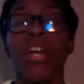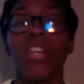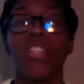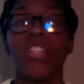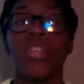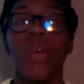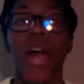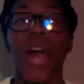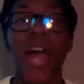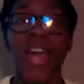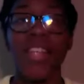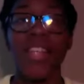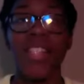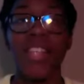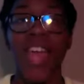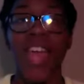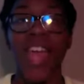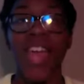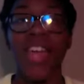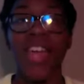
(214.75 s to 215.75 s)
So I
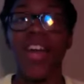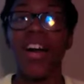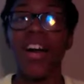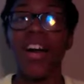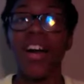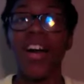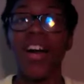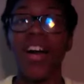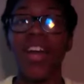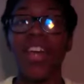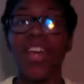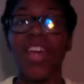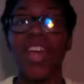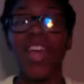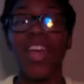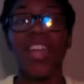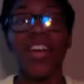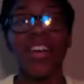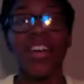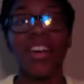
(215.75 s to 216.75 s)
say hug
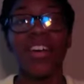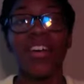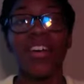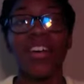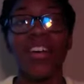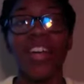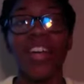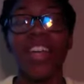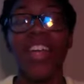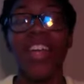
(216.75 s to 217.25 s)
and hug on.